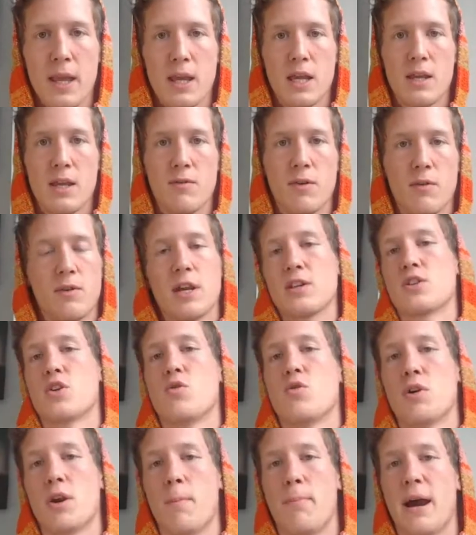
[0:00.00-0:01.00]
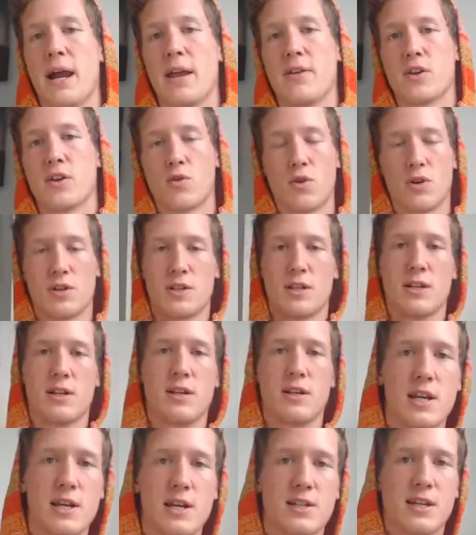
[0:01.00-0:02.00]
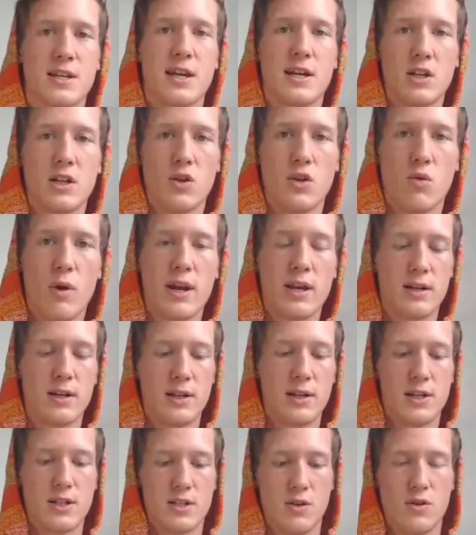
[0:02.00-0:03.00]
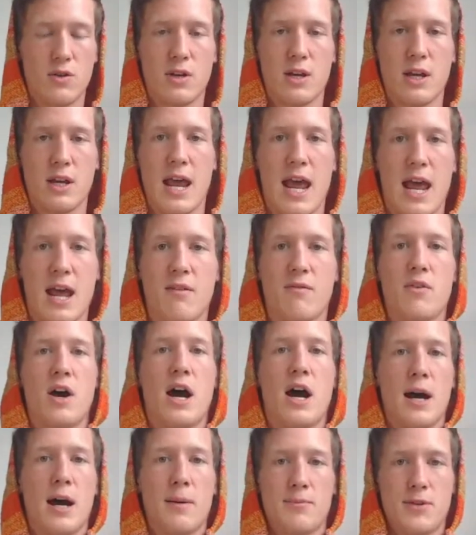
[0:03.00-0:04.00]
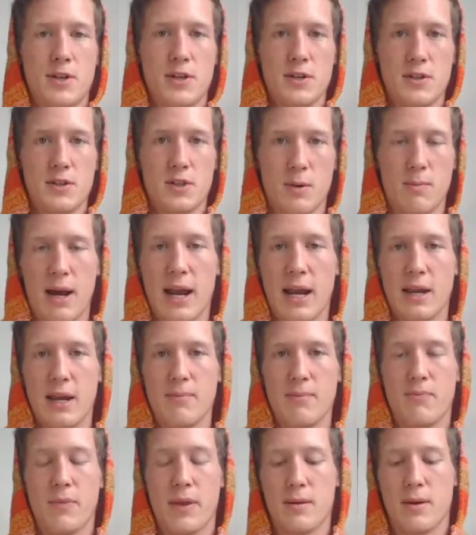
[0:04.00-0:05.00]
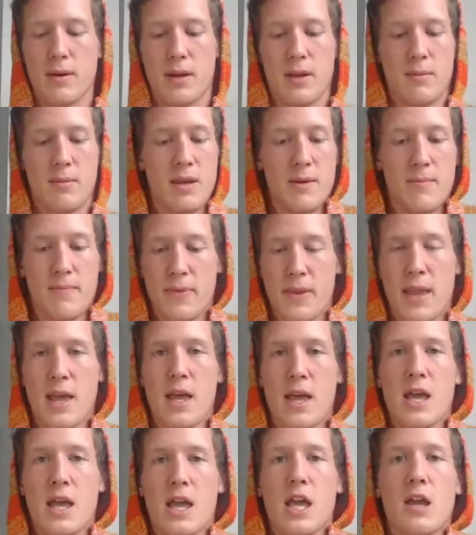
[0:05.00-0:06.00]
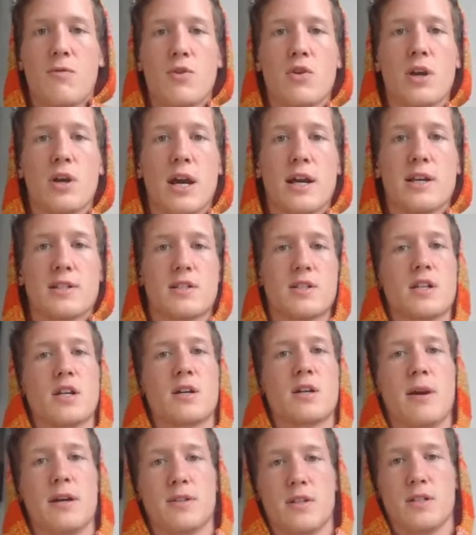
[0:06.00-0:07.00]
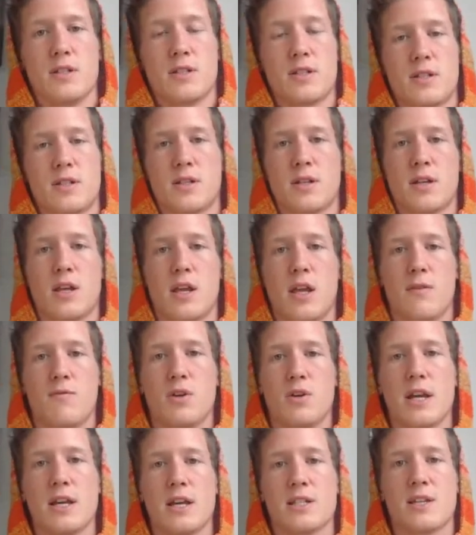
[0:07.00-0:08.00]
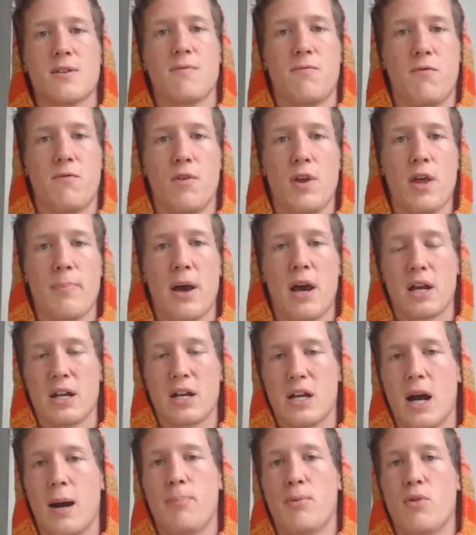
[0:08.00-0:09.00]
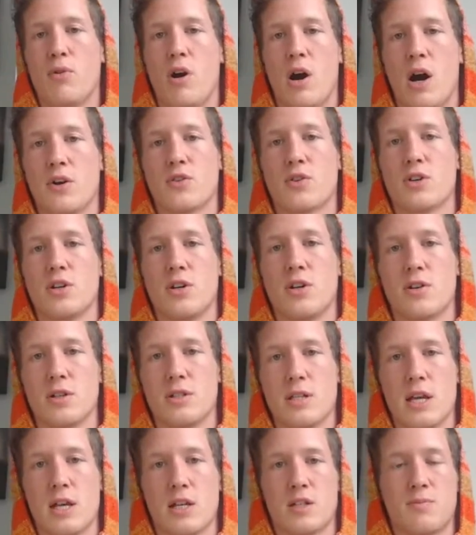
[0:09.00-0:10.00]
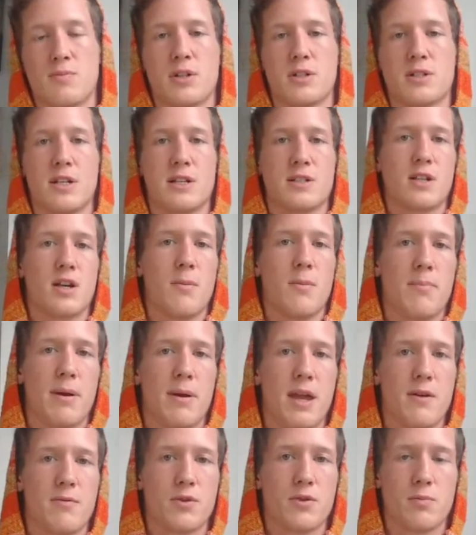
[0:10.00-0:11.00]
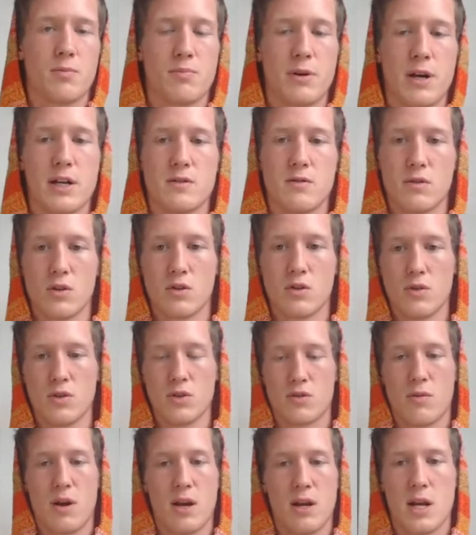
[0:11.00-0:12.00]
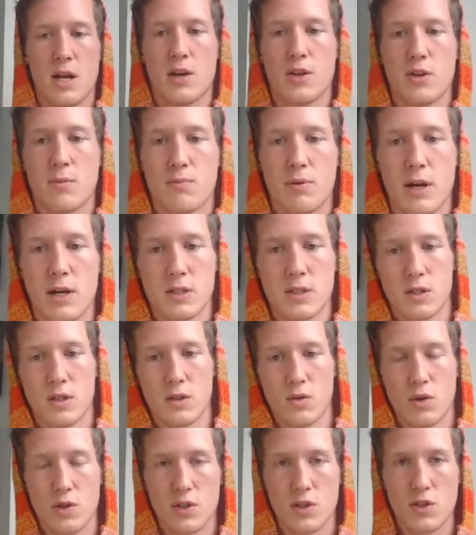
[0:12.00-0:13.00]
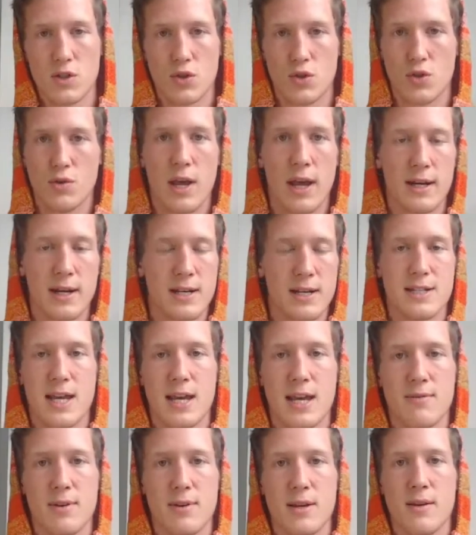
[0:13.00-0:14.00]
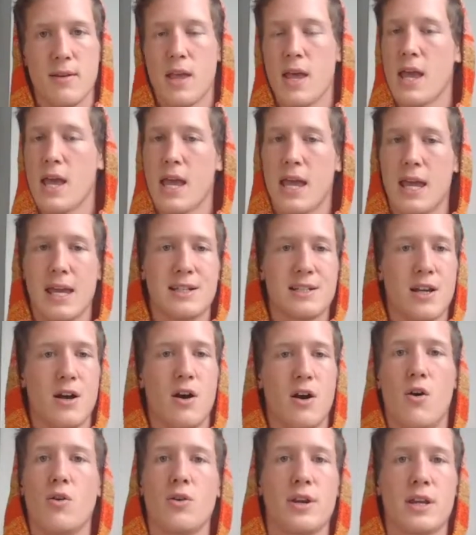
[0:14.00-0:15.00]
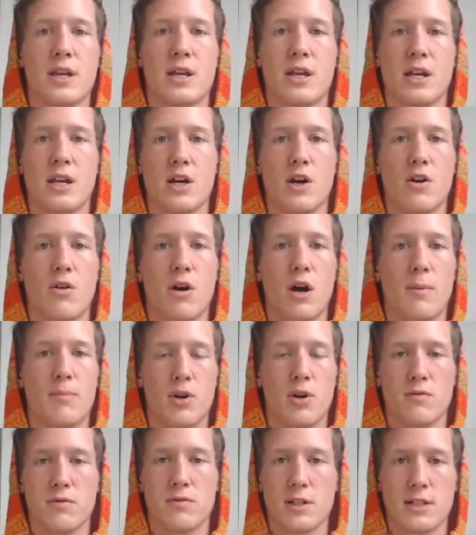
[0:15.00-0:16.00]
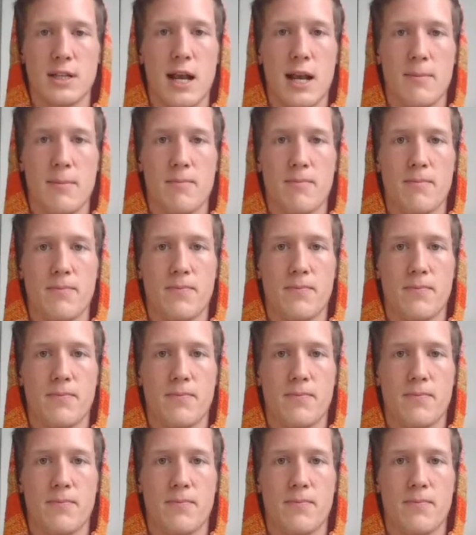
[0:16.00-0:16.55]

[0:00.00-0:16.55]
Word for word: Even if you guys don't want to buy the course, at least get on the wait list so you can have the option to buy it. I mean, if you guys let's think about this. If you guys can flip a couple hundred dollar textbooks, that's going to pay for the price of the course. Right now, the price of the course is two ninety seven it's only going to go up over time.